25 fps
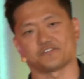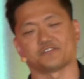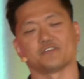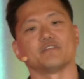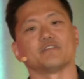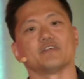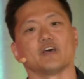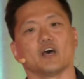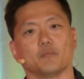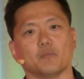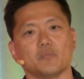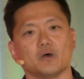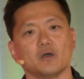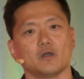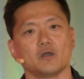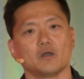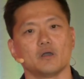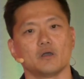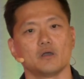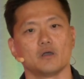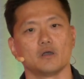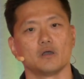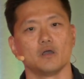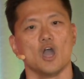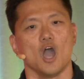in them,
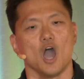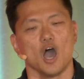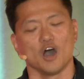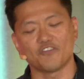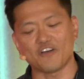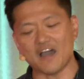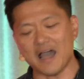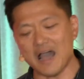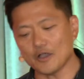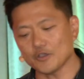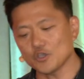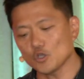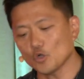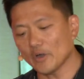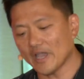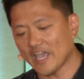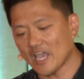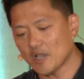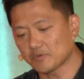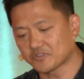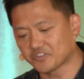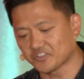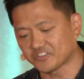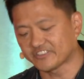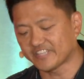of how you were
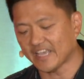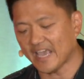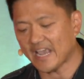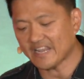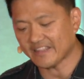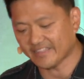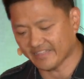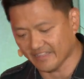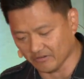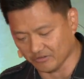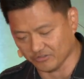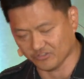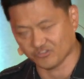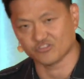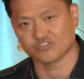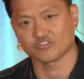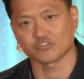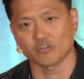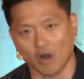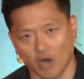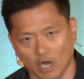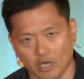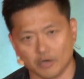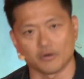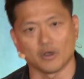able to take their
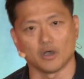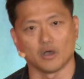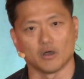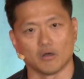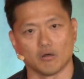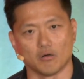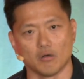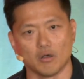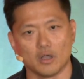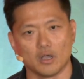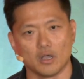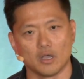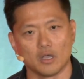sorrow